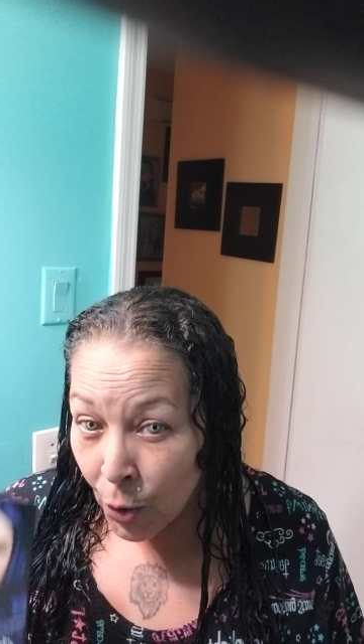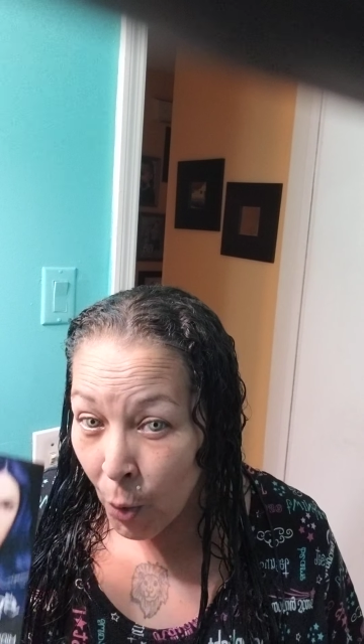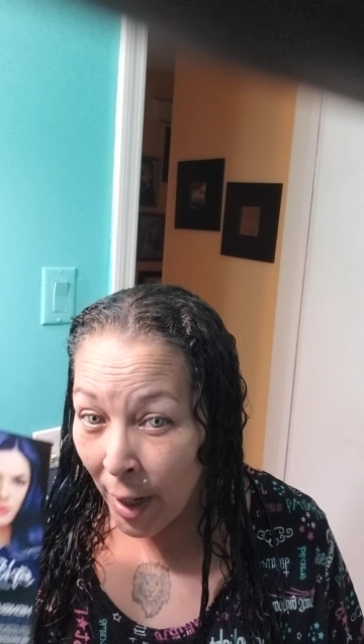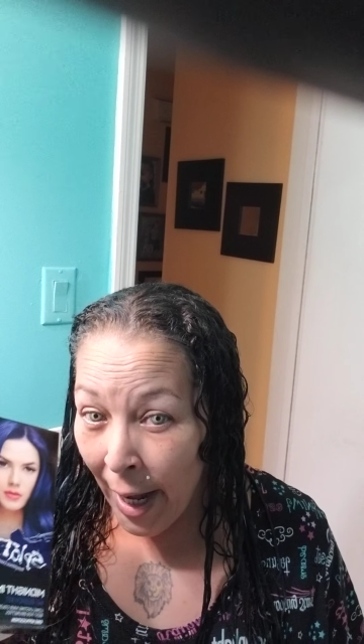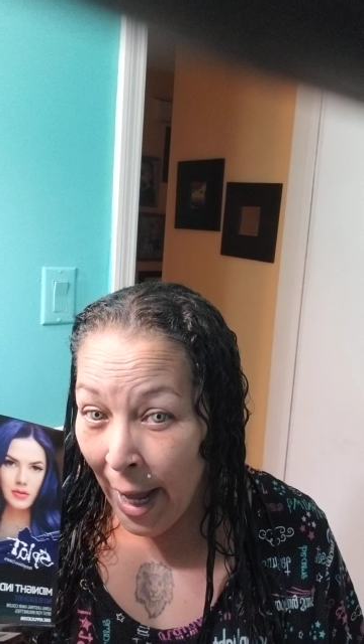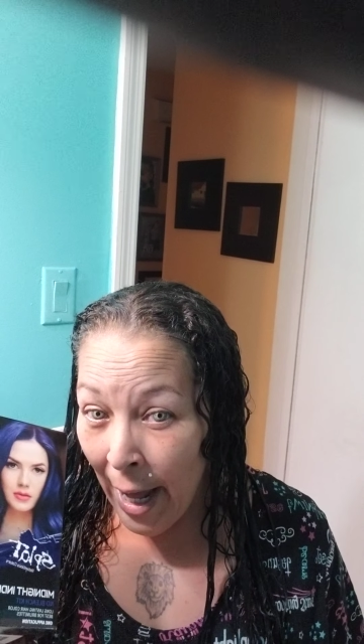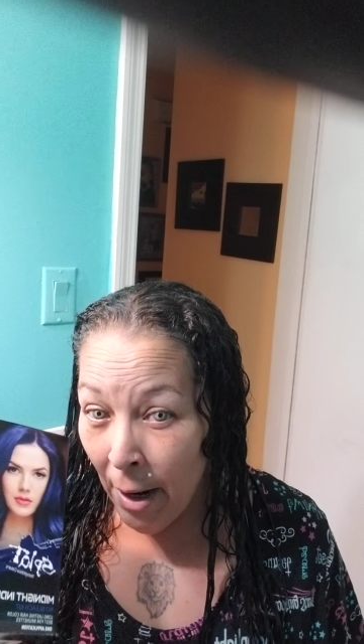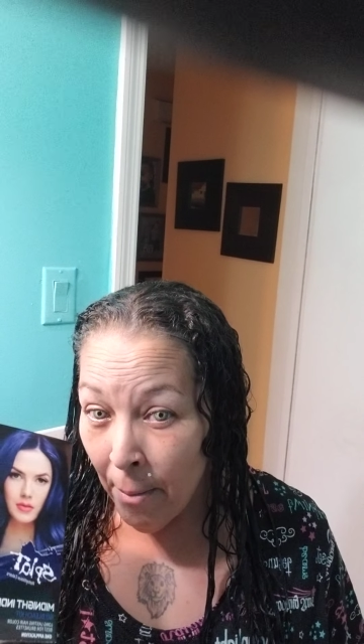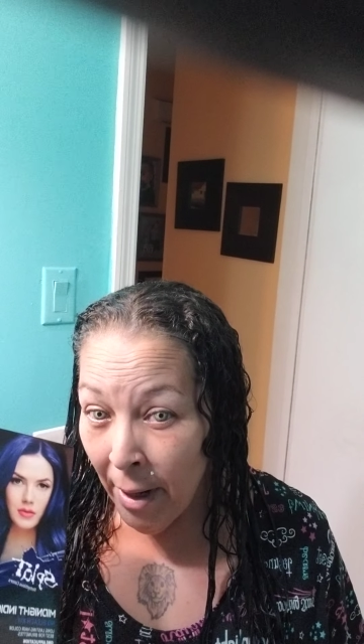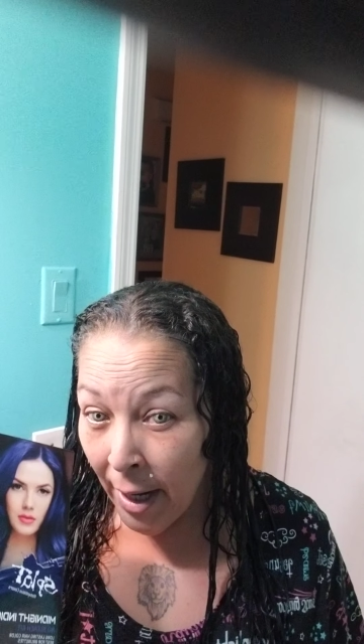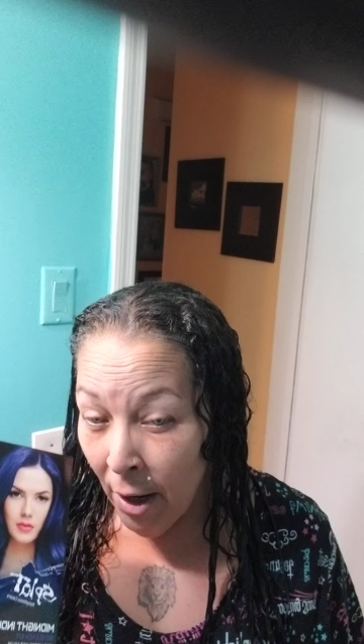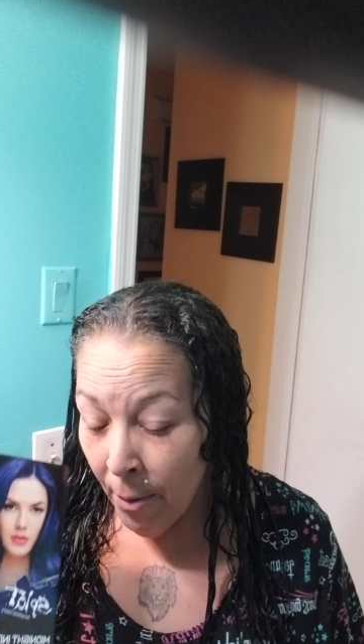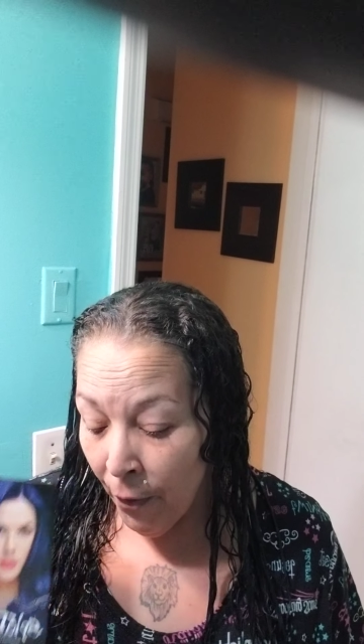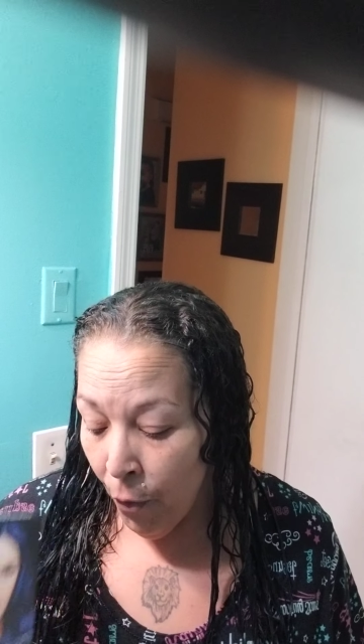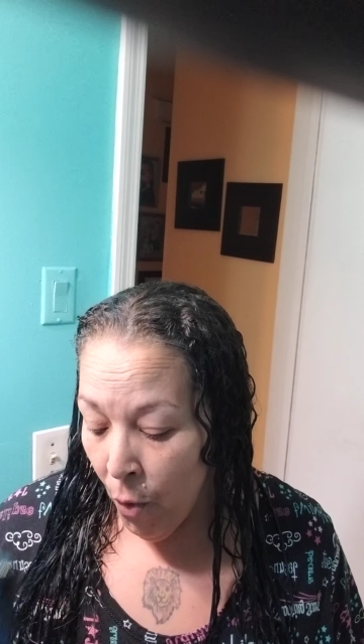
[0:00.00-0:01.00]
what I had on my
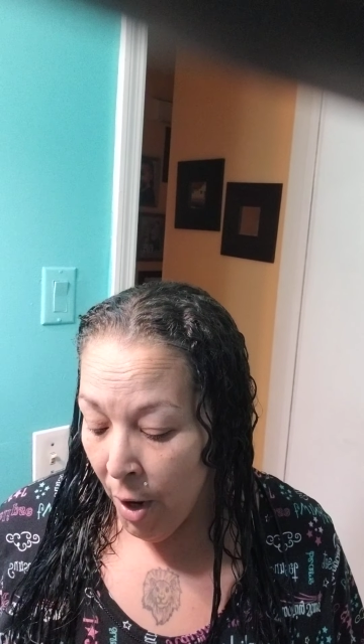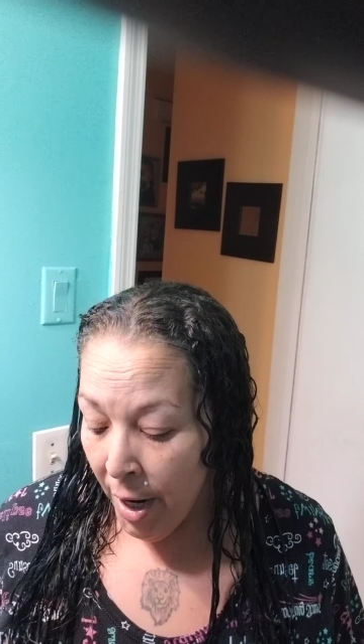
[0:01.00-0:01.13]
hair before,